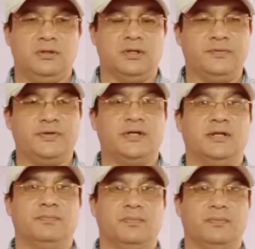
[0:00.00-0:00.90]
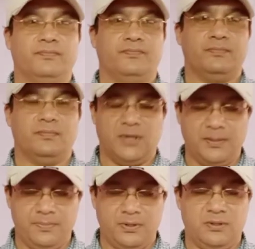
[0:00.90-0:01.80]
lifted him
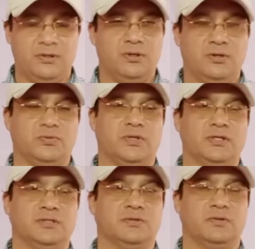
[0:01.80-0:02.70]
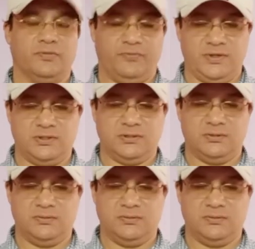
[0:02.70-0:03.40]
up to his feet.